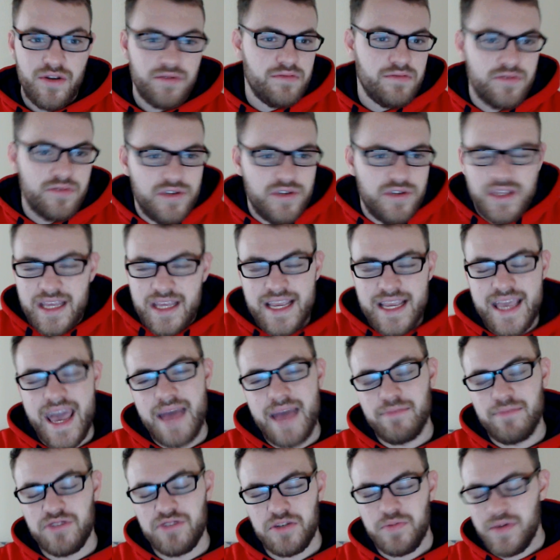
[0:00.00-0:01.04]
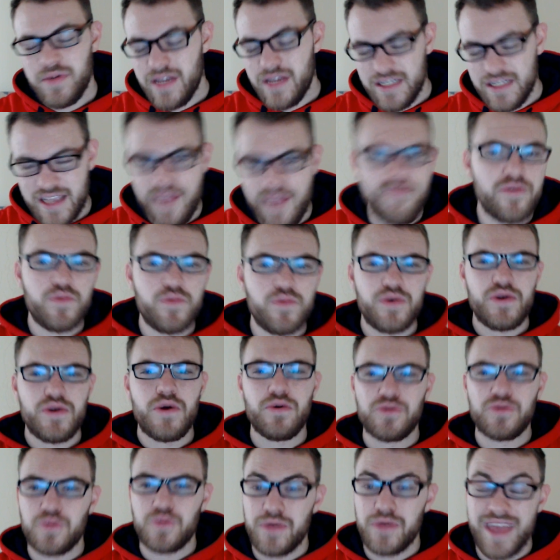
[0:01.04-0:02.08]
to the game, just because everyone
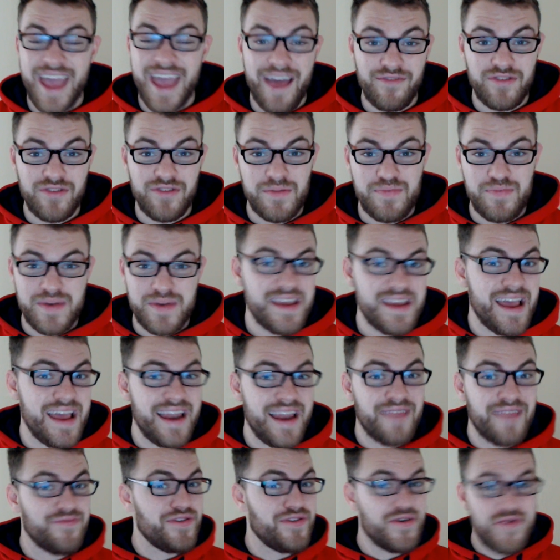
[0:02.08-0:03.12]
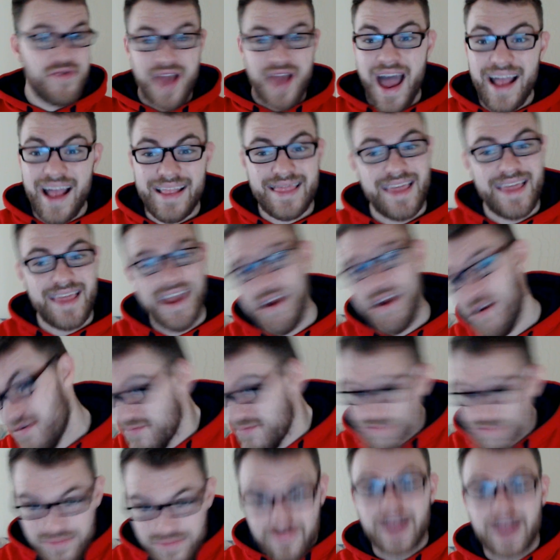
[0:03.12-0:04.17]
knows where they have to be, and if they're not there,
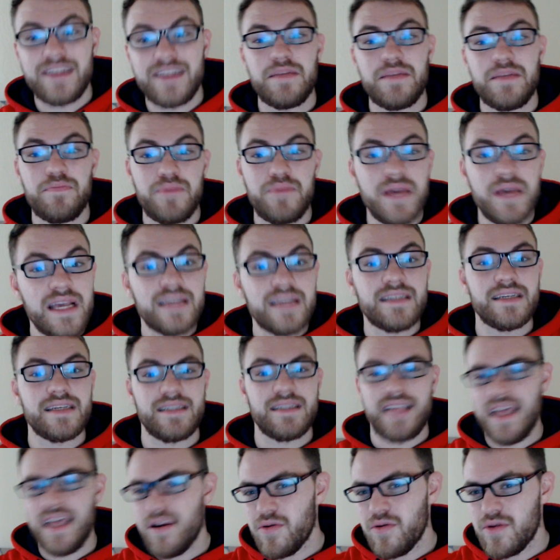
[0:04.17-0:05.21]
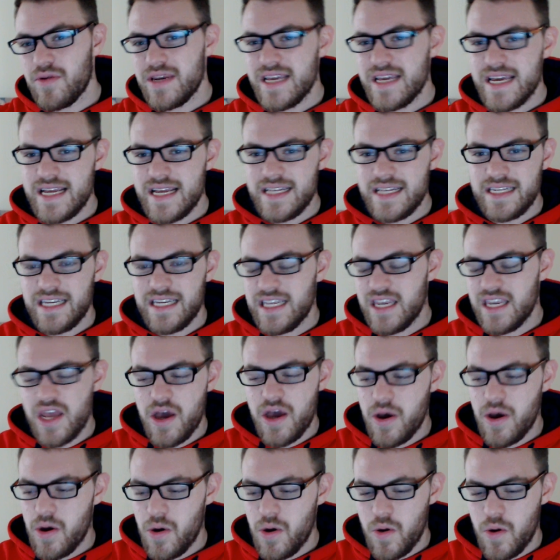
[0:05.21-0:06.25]
rest in pieces. They don't need to
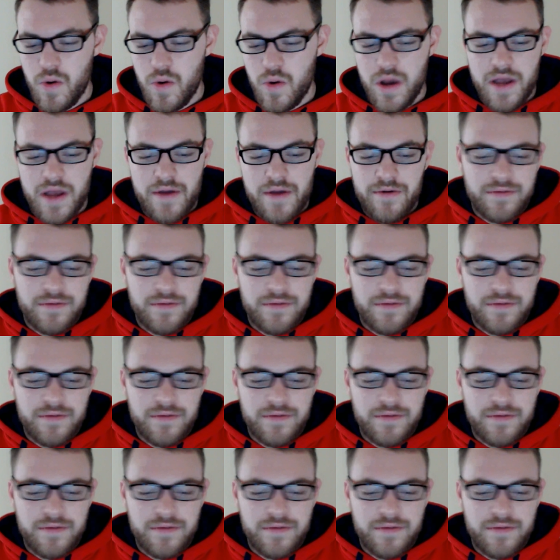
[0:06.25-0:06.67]
know,